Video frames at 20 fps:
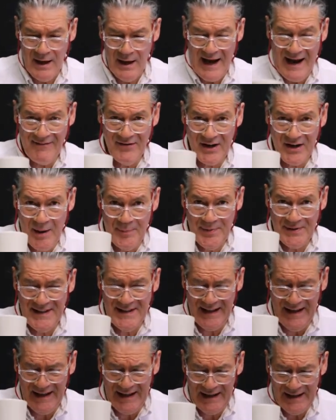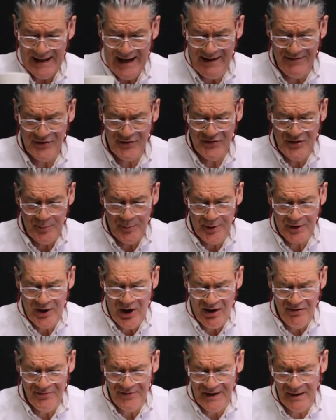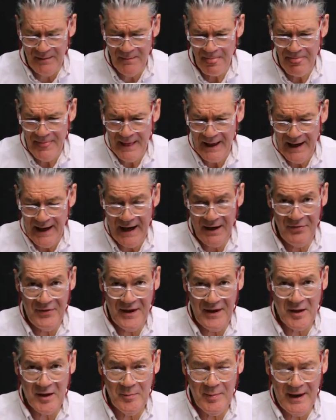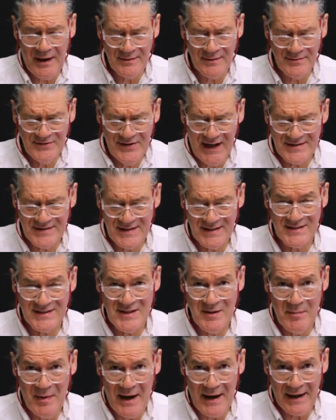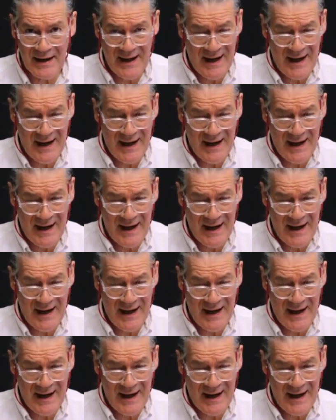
Have a cup of tea, have a sip of coffee, and think about texting somebody.